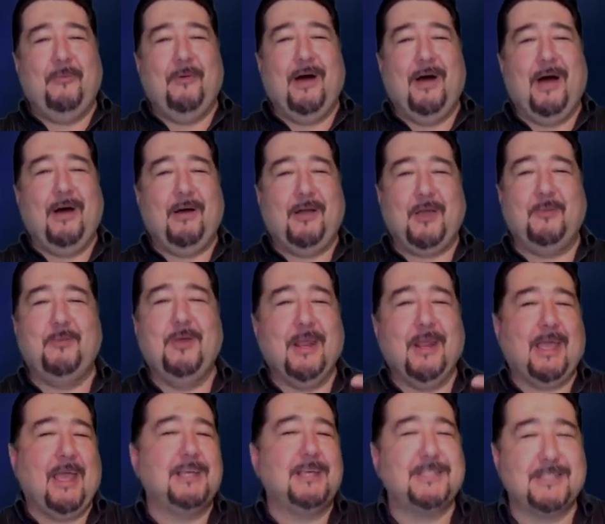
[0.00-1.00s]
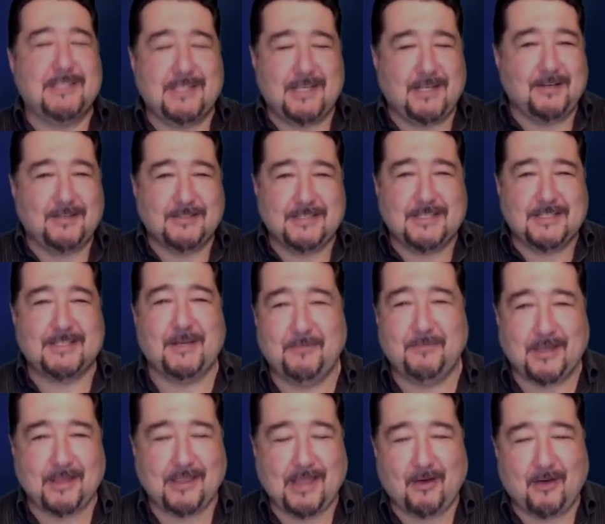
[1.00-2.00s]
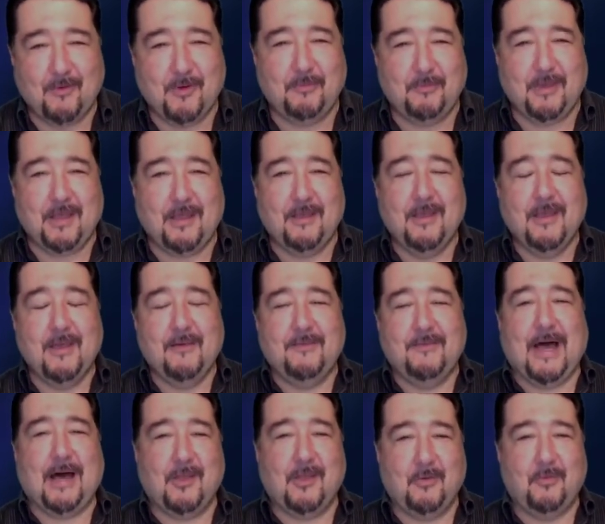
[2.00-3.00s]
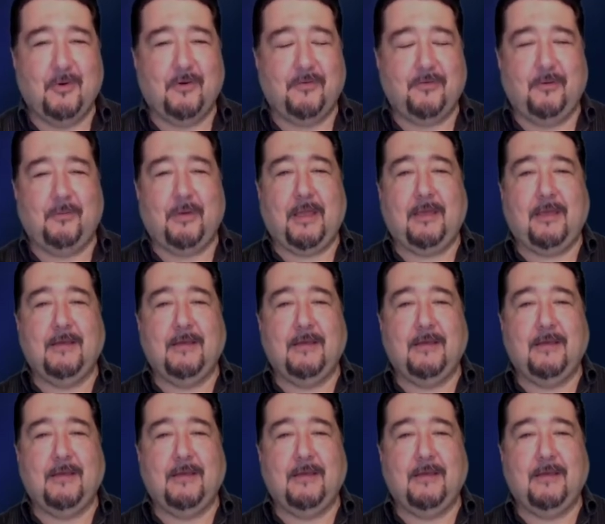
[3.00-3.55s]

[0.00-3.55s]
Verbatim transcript: uh, communication skills is something that would be valuable for me.